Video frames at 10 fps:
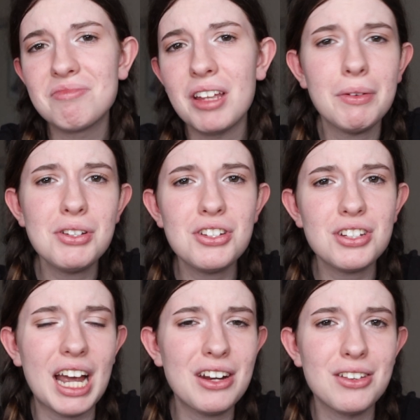It was just
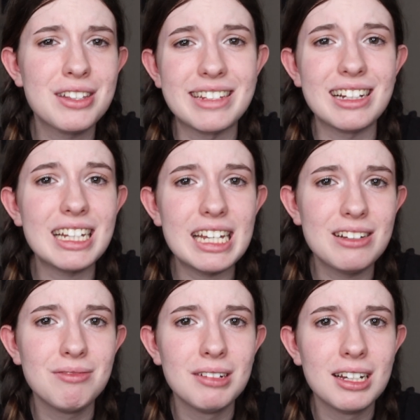kind of
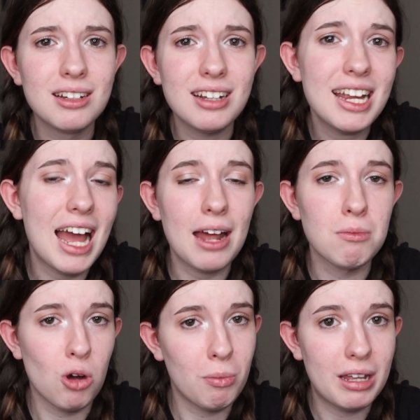silly. It had
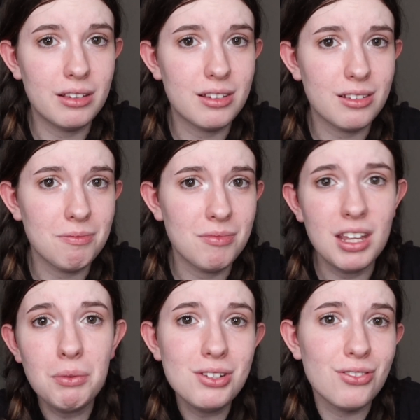moments.
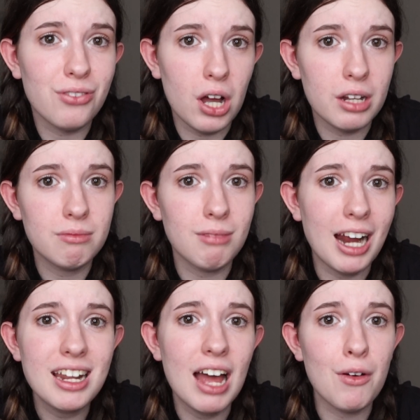It was fun. I
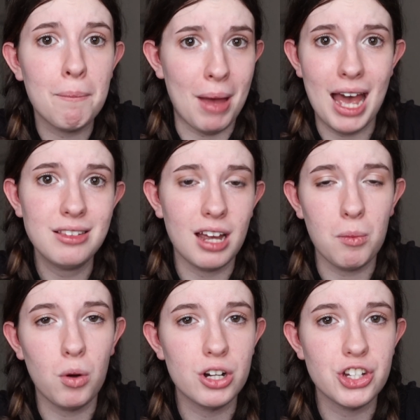didn't have a bad
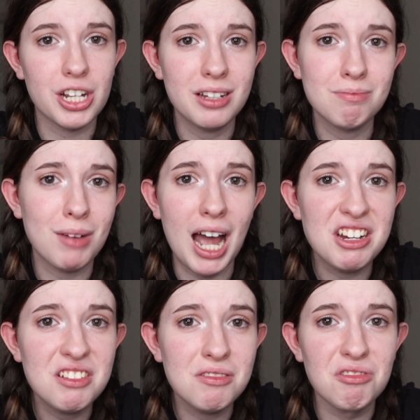time watching it. I
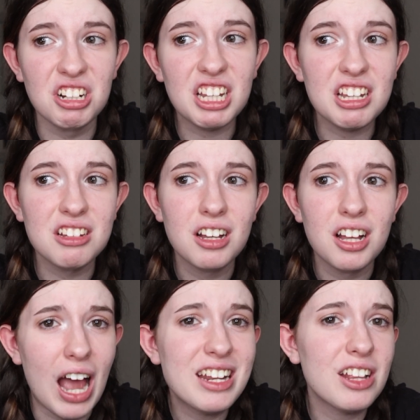didn't
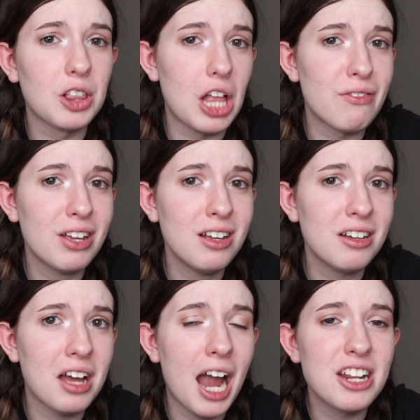love
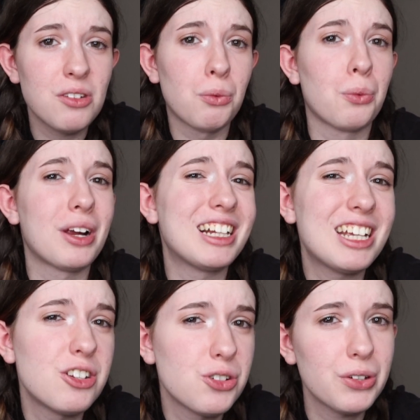it. I didn't
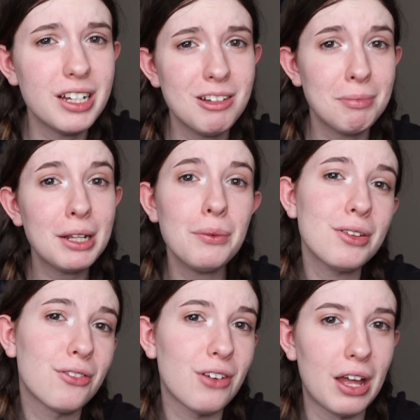really enjoy it, but it
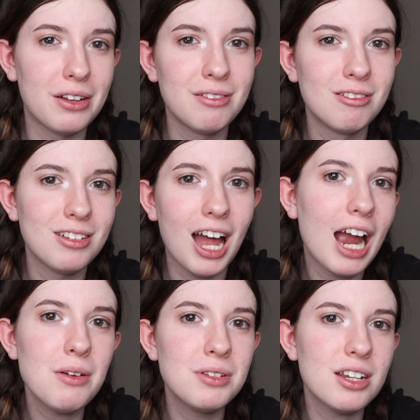was fun.
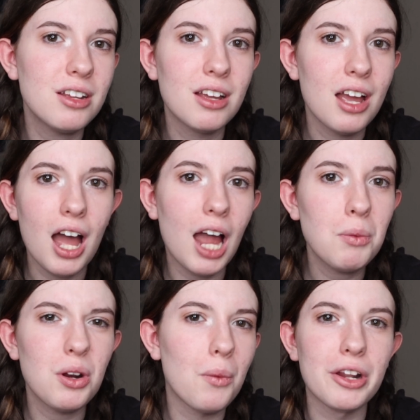I
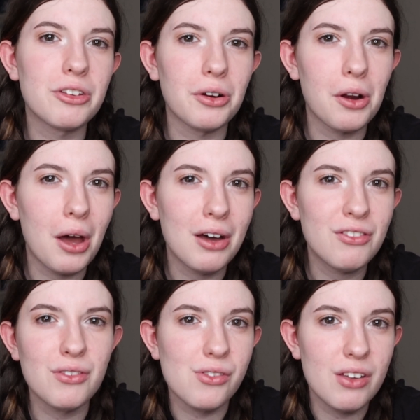wouldn't want to turn it off
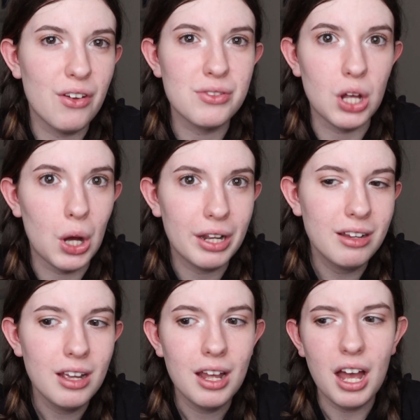if it was
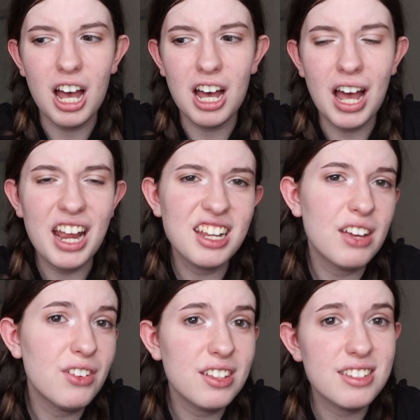on. I'd
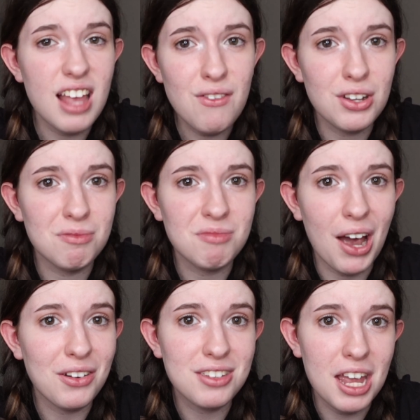give it a 7
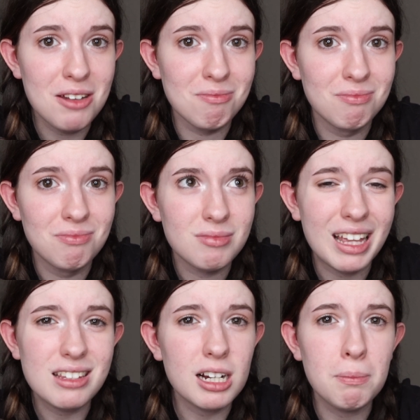out of 10.
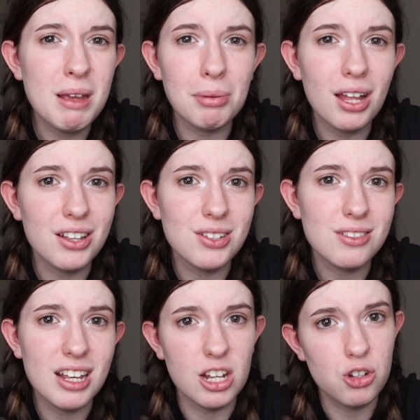That's like a
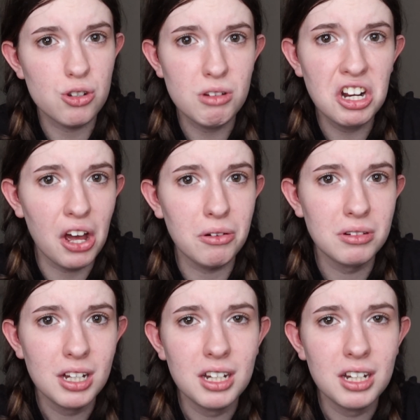B+-ish, you know?